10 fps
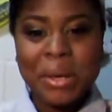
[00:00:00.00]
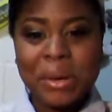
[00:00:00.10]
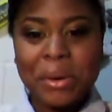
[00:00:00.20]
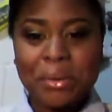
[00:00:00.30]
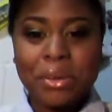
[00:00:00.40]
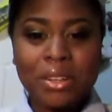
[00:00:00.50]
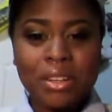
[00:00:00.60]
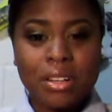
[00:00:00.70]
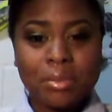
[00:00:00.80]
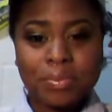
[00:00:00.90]
so you
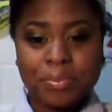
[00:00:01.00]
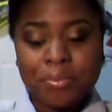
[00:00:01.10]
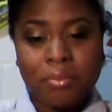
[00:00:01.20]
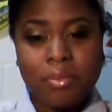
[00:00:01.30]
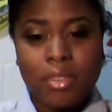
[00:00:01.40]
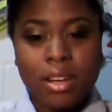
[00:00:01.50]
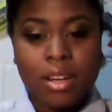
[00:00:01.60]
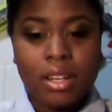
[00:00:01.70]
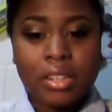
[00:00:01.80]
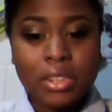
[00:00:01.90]
know,
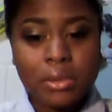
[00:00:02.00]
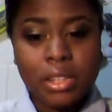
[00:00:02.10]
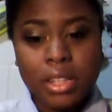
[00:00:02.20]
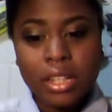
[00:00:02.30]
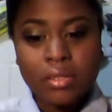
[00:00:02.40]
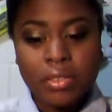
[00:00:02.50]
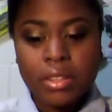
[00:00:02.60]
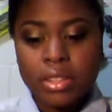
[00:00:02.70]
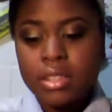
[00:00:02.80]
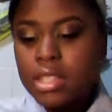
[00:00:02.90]
uh, doing it in for
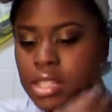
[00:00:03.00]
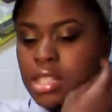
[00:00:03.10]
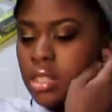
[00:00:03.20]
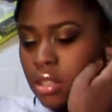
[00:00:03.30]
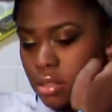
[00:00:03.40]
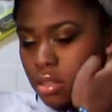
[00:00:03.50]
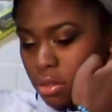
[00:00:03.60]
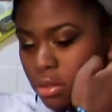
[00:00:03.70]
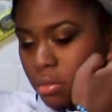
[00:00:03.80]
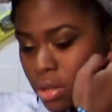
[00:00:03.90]
DC,
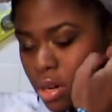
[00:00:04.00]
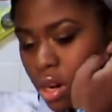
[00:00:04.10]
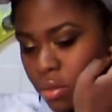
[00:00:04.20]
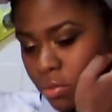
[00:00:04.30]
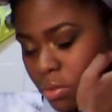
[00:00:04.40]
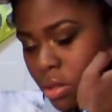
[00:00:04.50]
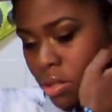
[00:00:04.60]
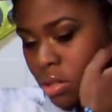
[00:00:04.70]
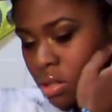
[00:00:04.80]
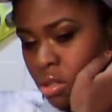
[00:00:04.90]
going real hard for
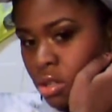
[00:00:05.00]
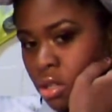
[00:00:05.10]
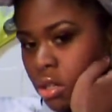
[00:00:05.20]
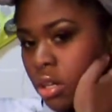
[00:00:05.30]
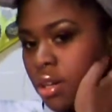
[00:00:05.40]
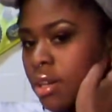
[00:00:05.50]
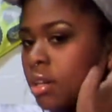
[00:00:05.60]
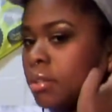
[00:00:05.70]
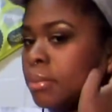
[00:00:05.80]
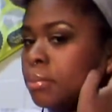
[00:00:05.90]
real.
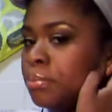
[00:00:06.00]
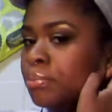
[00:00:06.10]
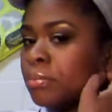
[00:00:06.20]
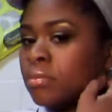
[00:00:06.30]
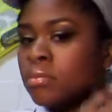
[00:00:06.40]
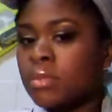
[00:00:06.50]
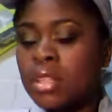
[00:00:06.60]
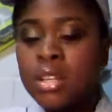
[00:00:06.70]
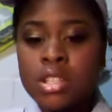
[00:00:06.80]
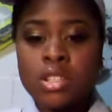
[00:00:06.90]
Um,
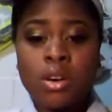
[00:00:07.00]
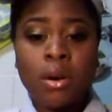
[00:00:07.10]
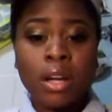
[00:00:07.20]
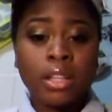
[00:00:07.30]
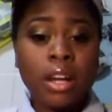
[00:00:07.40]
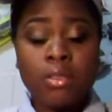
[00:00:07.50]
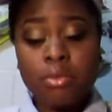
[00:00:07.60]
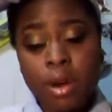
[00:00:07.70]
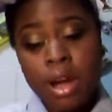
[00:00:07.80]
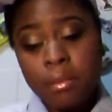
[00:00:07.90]
so I
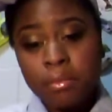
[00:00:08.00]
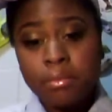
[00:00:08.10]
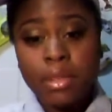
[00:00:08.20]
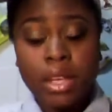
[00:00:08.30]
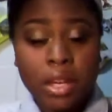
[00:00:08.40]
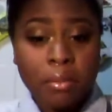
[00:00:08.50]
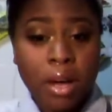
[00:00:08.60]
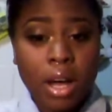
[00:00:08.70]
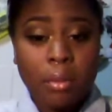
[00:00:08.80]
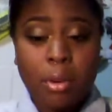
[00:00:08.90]
love rap, hip
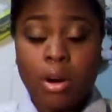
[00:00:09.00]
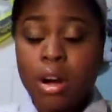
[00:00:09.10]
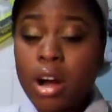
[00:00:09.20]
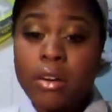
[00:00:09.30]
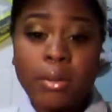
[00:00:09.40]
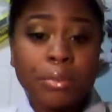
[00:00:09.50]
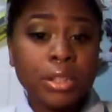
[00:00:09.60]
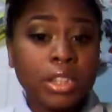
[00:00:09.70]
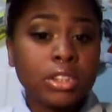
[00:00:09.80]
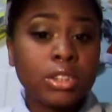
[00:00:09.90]
hop, R and
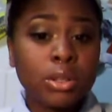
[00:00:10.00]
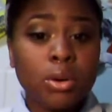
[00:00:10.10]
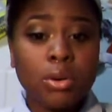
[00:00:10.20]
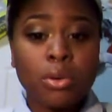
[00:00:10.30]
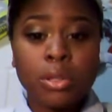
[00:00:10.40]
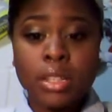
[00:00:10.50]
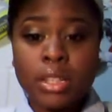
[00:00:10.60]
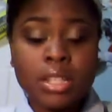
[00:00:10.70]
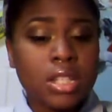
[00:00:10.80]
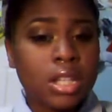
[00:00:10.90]
B, soul,
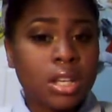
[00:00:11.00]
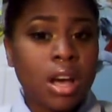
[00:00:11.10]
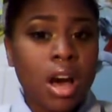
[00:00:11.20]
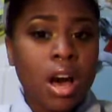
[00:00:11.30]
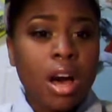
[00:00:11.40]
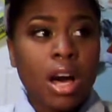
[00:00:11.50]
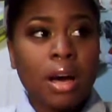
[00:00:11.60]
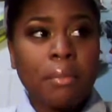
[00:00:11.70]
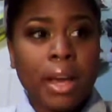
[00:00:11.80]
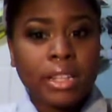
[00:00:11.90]
indie.
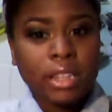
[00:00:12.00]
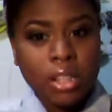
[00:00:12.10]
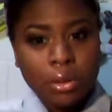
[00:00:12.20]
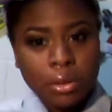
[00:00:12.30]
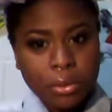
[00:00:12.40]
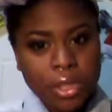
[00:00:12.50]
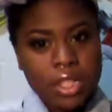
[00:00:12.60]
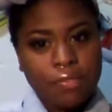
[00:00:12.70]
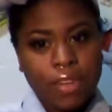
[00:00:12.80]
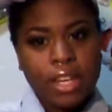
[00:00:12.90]
I'm actually going through
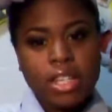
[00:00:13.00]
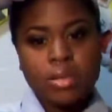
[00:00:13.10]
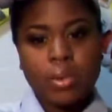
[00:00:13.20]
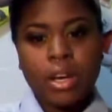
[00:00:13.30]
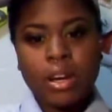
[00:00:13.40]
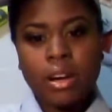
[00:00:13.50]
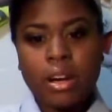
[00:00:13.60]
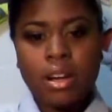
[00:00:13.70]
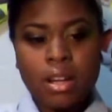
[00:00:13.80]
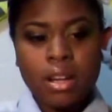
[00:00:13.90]
this phase where